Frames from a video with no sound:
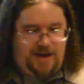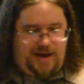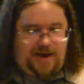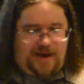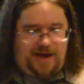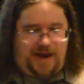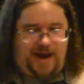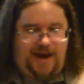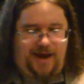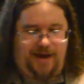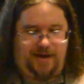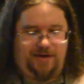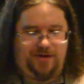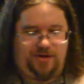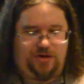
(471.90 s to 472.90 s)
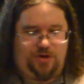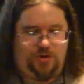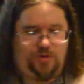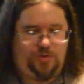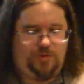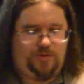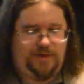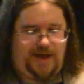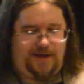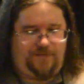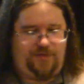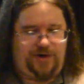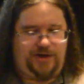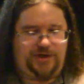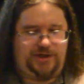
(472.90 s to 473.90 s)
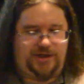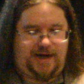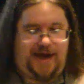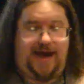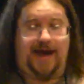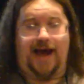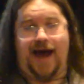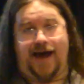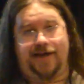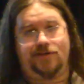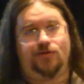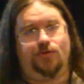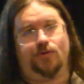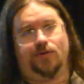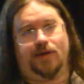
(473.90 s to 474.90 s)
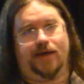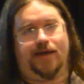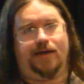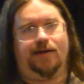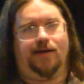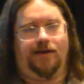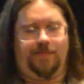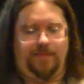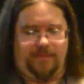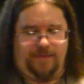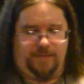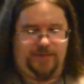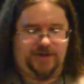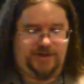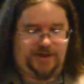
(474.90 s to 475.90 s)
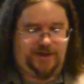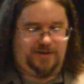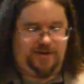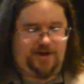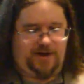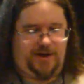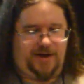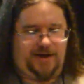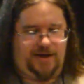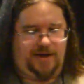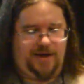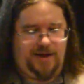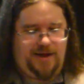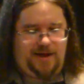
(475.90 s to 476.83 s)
And you leverage AI tooling and machine learning,